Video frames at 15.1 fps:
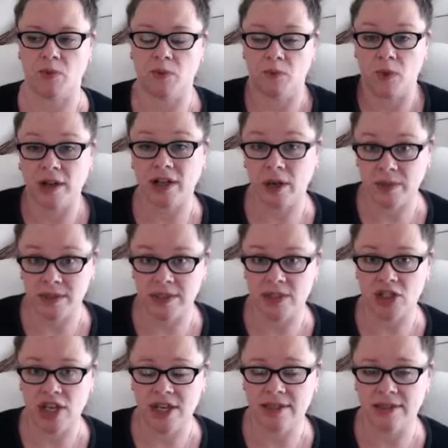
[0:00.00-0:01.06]
what I would
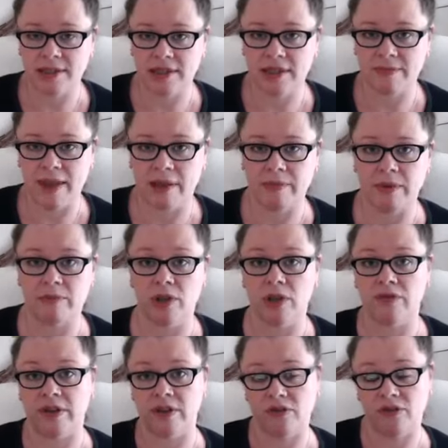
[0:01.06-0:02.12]
suggest is maybe
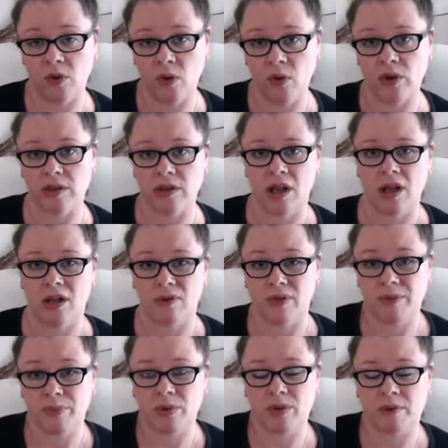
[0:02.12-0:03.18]
moving forward, we
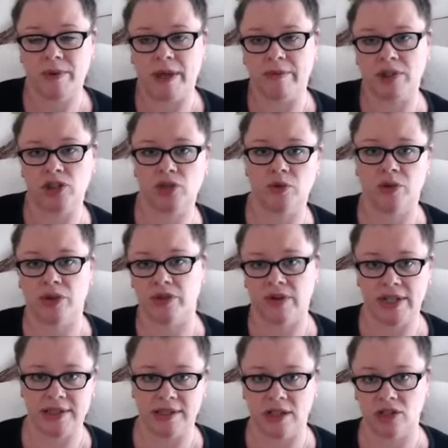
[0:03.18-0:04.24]
book maybe 2 or
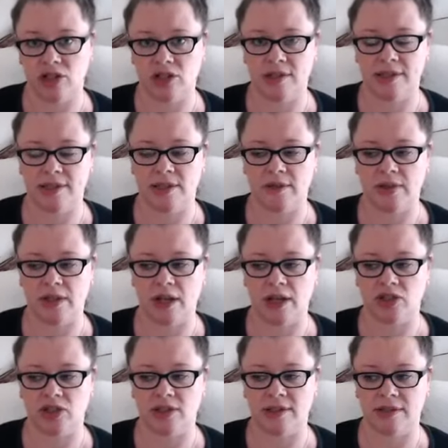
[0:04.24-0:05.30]
3 sessions, you and I, and
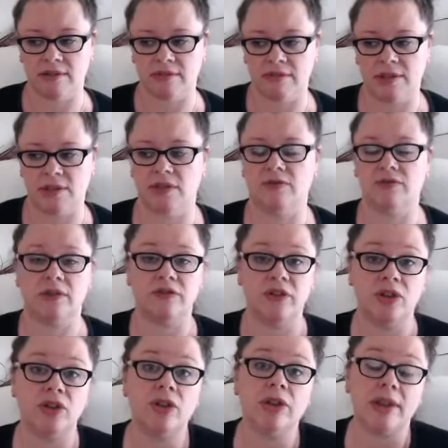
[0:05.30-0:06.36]
just sort of
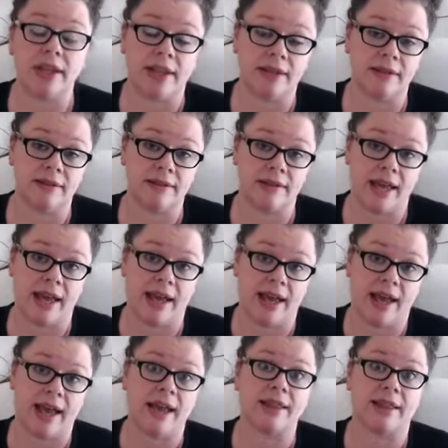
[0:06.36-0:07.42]
review things
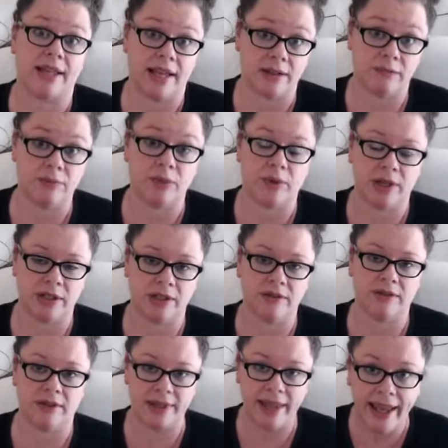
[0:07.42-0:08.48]
at the end point
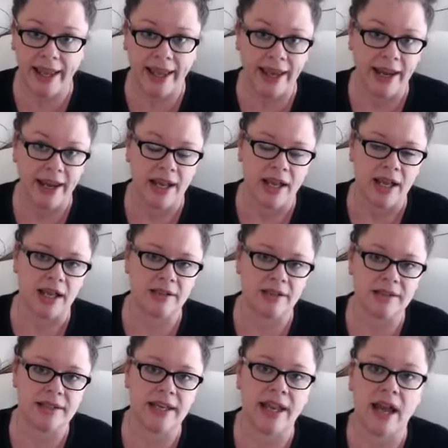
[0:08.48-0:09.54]
there and
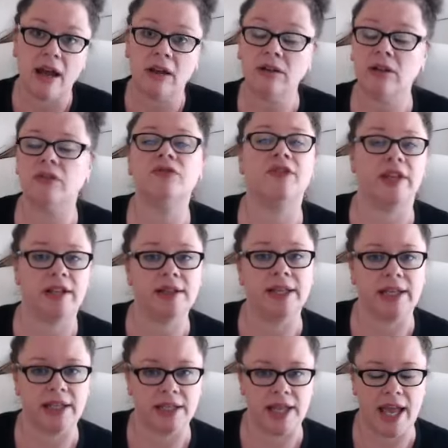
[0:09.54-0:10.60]
see how you're
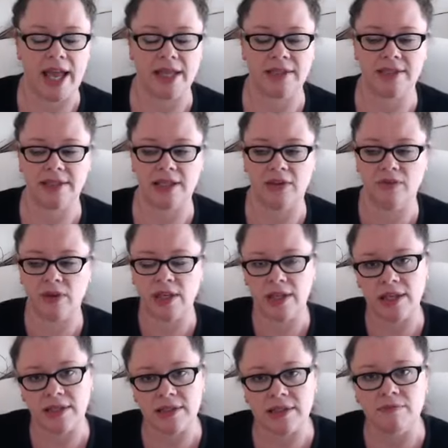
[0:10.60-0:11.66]
feeling and see if we can
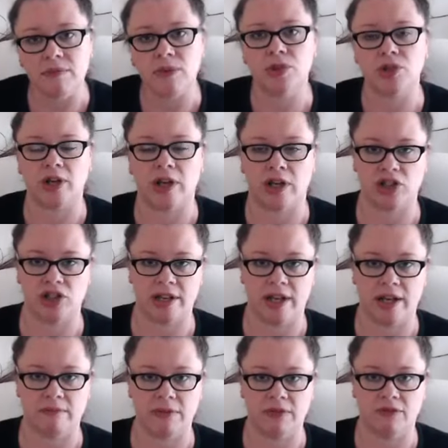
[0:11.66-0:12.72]
get some more traction
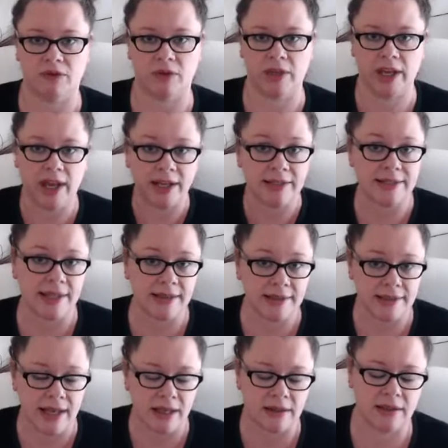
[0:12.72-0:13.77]
happening for you. How does that
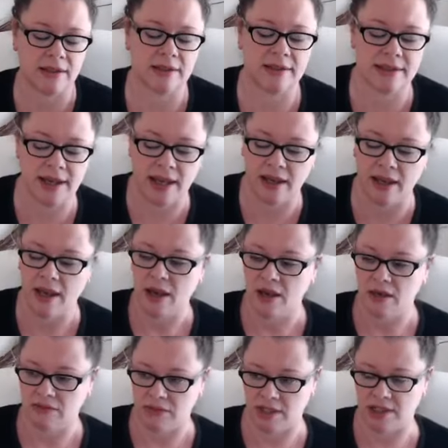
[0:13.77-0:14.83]
sound? They're going to say,
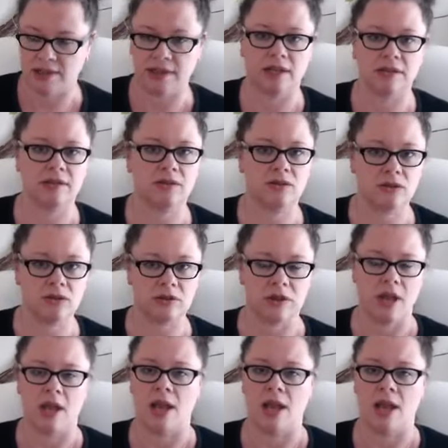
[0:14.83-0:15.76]
well, that sounds good.